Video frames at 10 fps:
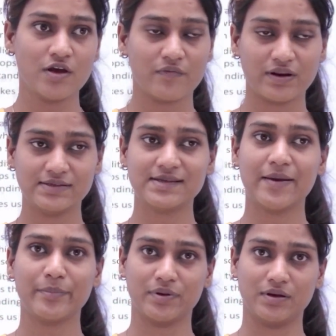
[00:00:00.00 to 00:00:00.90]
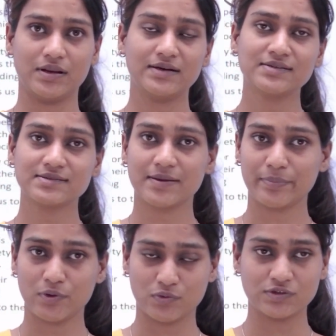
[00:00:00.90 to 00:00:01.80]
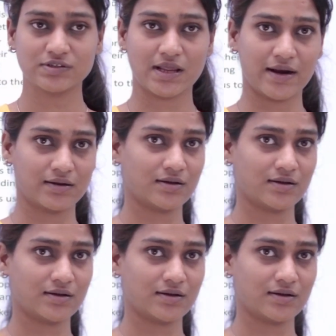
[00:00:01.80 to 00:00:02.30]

For example, let us suppose that